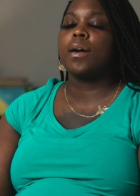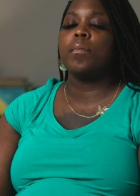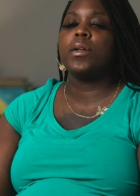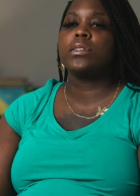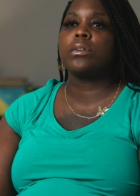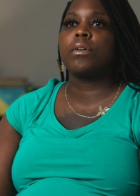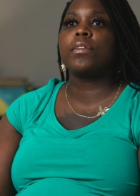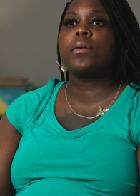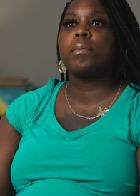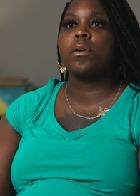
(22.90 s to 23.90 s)
Coming into the
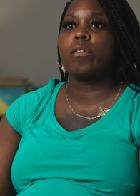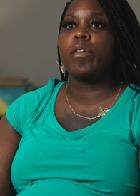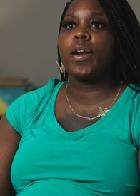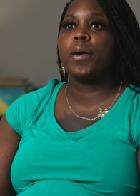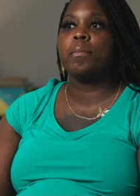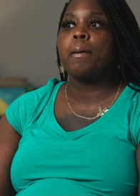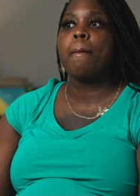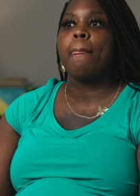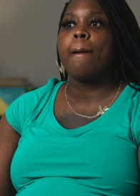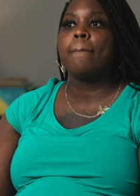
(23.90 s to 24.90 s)
Worth It program,
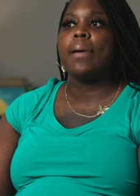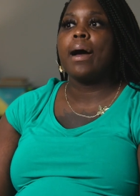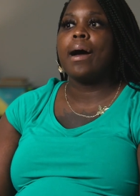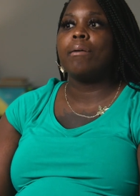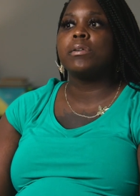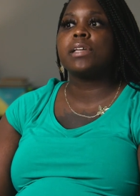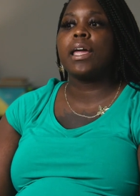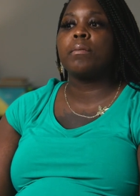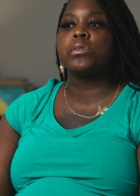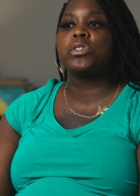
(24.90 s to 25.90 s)
I was
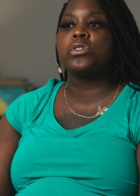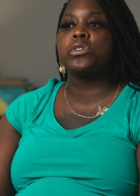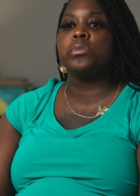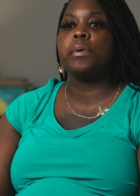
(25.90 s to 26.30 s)
able to